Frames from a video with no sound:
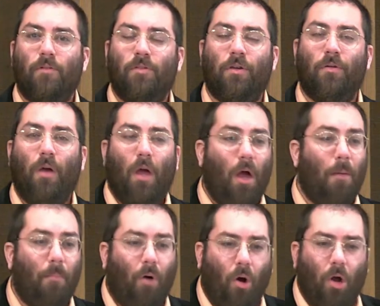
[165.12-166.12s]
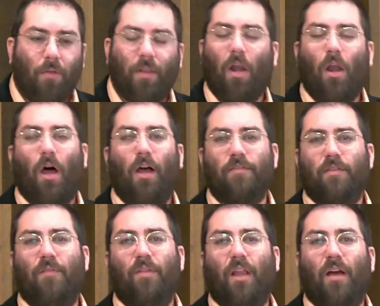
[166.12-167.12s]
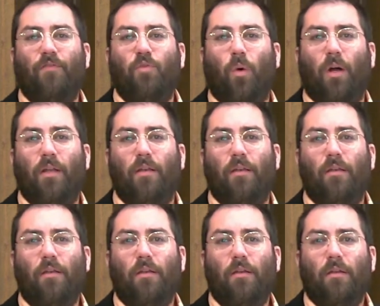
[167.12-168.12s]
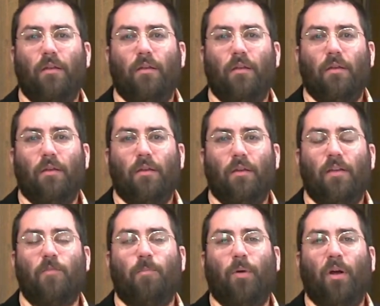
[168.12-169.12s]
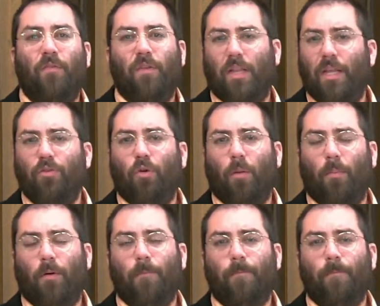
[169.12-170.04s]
To mourn the loss of a loved one is perfectly normal.